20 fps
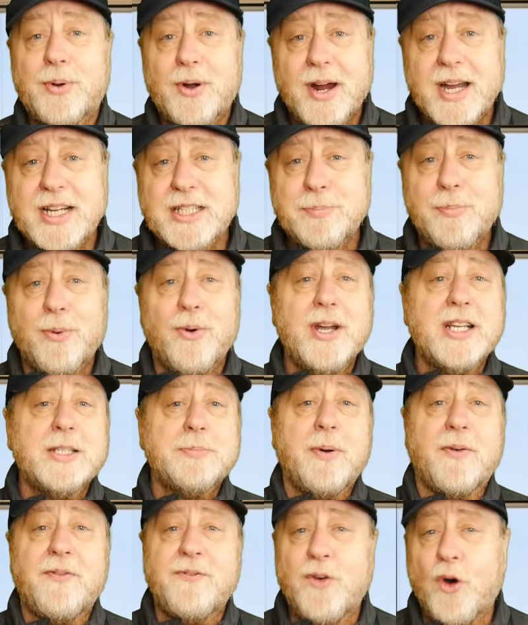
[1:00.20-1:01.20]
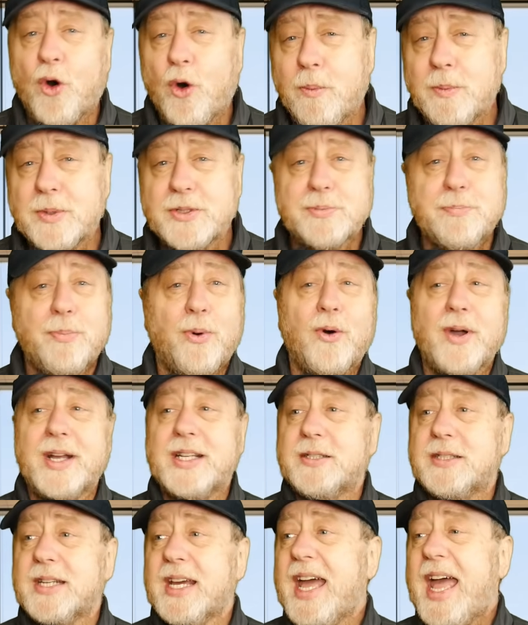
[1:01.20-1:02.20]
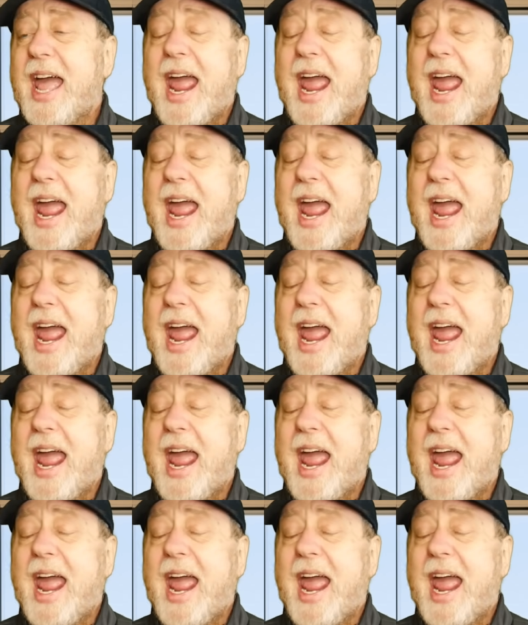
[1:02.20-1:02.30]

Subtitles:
price points, performance points,